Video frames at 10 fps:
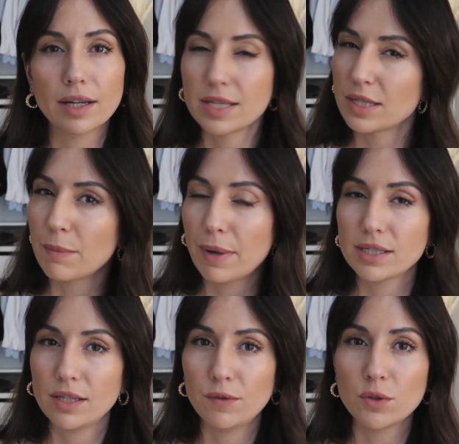it's the
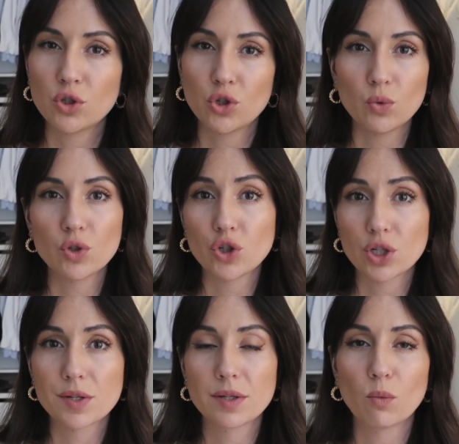best if you choose
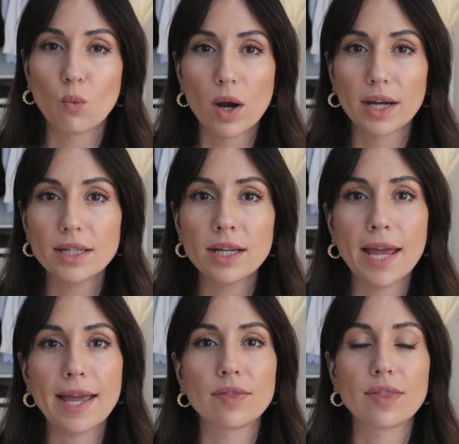just one
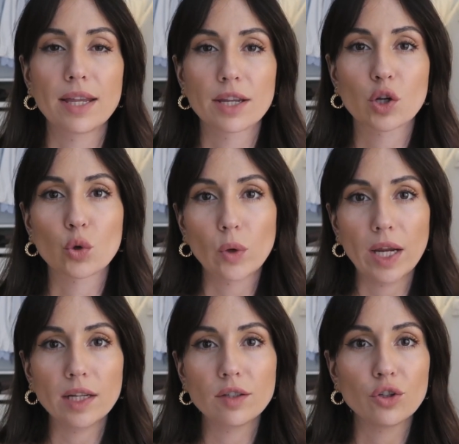and then
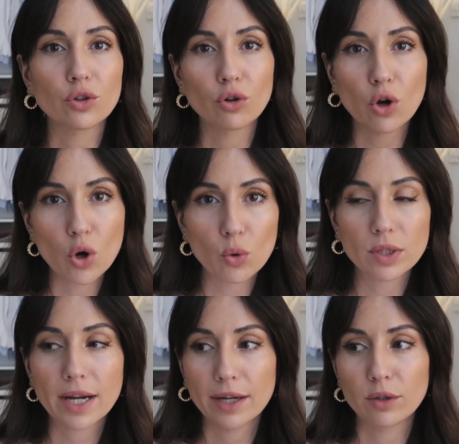create your
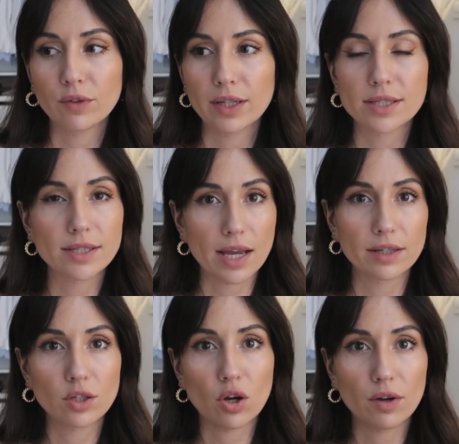own kind of like
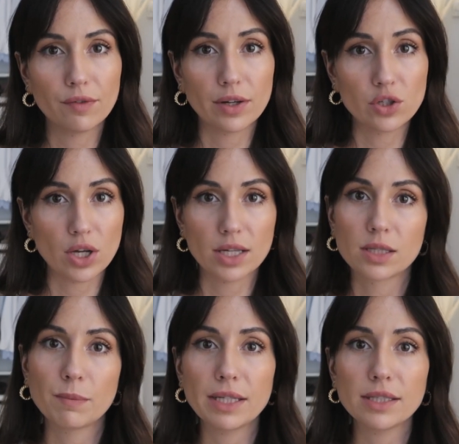set of
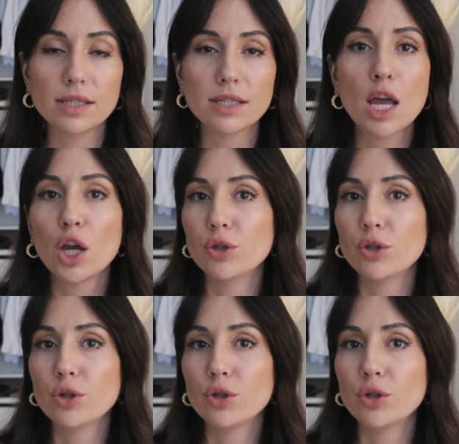adjustments.